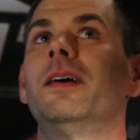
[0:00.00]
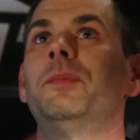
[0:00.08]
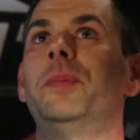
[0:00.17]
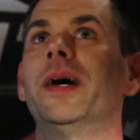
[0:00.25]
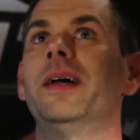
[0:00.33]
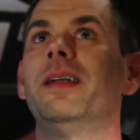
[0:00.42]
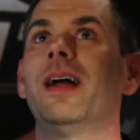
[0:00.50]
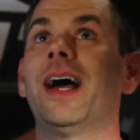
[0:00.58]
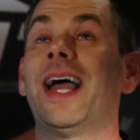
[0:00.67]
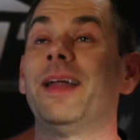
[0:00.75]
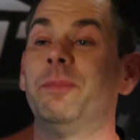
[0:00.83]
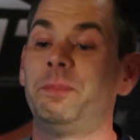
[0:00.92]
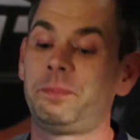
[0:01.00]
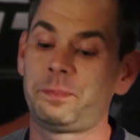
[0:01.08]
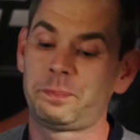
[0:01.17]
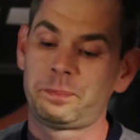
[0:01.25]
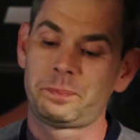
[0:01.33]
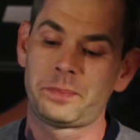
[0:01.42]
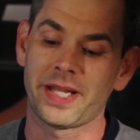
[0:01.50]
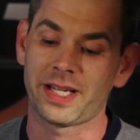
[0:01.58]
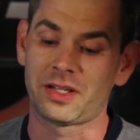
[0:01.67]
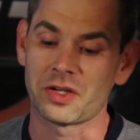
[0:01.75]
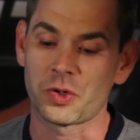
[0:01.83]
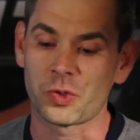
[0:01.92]
But I had big
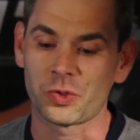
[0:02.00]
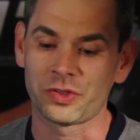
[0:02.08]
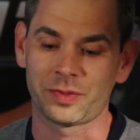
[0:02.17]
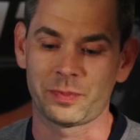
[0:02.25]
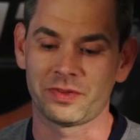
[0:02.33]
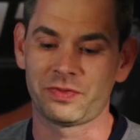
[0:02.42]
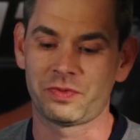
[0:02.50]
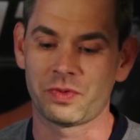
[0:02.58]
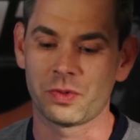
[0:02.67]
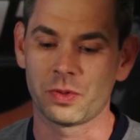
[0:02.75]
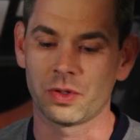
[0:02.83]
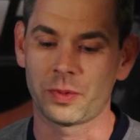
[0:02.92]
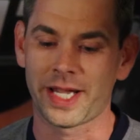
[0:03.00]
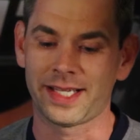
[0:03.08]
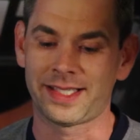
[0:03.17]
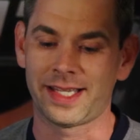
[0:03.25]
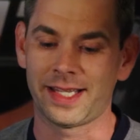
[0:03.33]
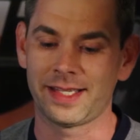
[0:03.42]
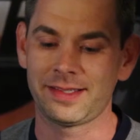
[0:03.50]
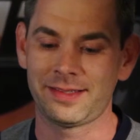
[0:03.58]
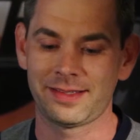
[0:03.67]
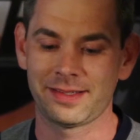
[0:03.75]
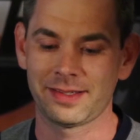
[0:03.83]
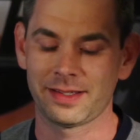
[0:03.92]
goals before we had
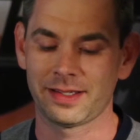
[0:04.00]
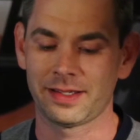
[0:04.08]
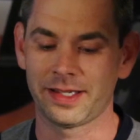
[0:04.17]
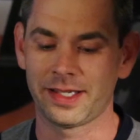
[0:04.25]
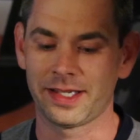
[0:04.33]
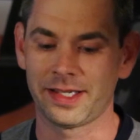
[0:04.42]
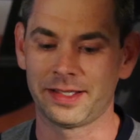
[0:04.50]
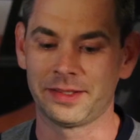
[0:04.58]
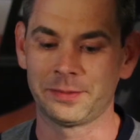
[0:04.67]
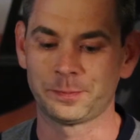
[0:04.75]
kids, and